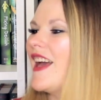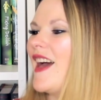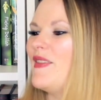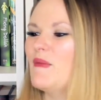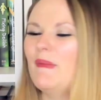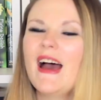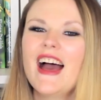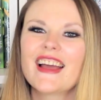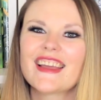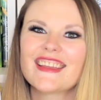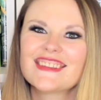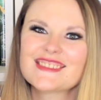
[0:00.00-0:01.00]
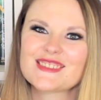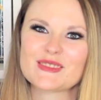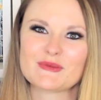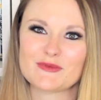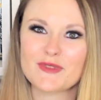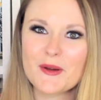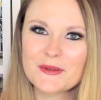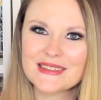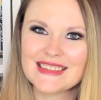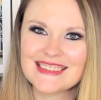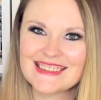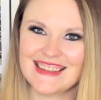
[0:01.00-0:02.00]
And the back is just
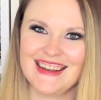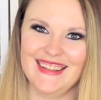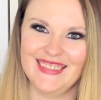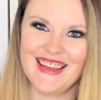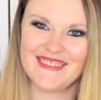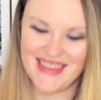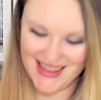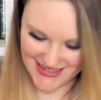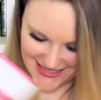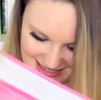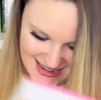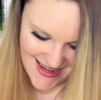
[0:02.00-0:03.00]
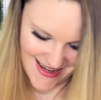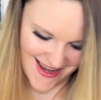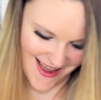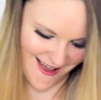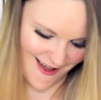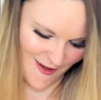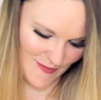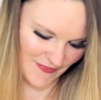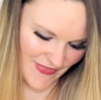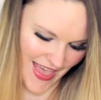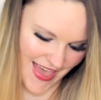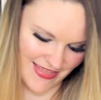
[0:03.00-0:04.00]
roses and I love it.
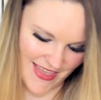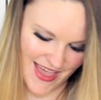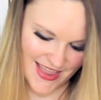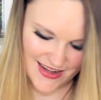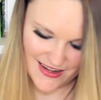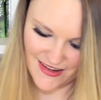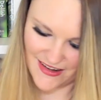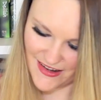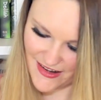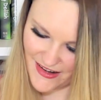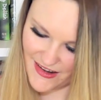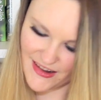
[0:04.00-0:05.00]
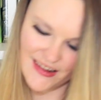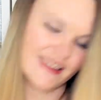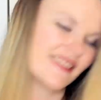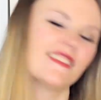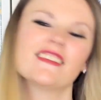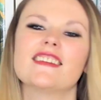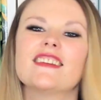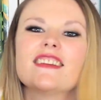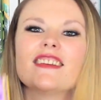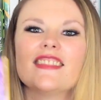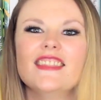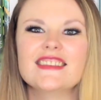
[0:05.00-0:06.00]
And then
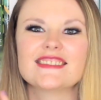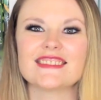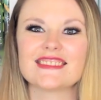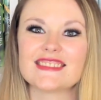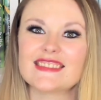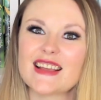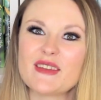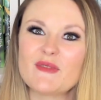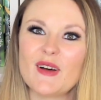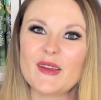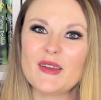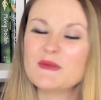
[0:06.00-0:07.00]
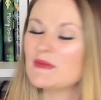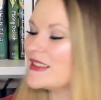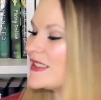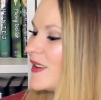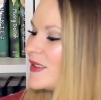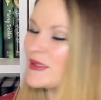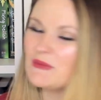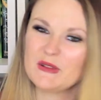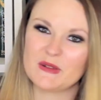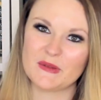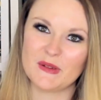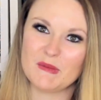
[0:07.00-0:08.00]
this is the second volume, which is also
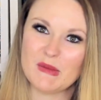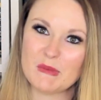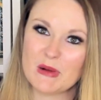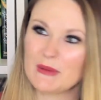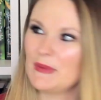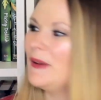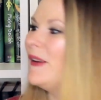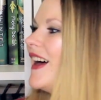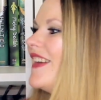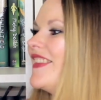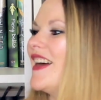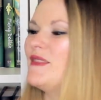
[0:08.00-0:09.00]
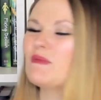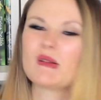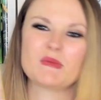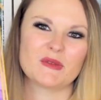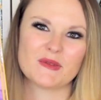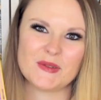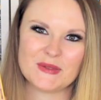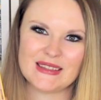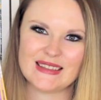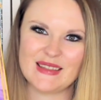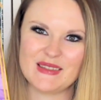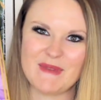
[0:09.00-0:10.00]
beautiful, but purple, and then purple
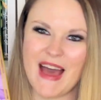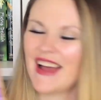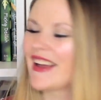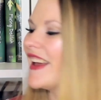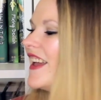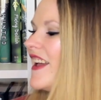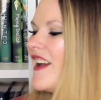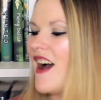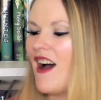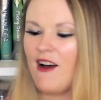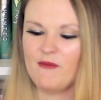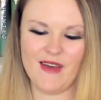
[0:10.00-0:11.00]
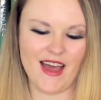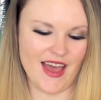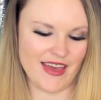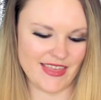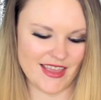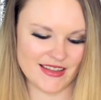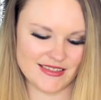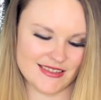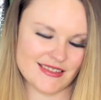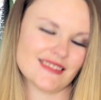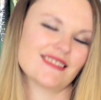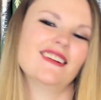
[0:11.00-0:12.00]
roses on the back. I think
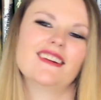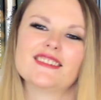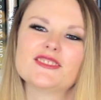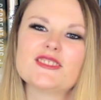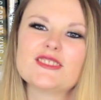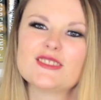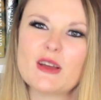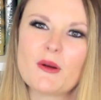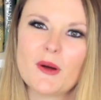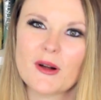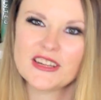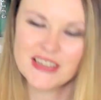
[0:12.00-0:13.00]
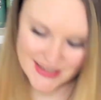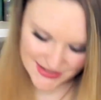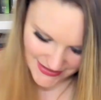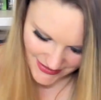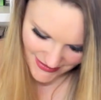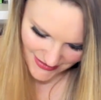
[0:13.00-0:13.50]
it's just so gorgeous.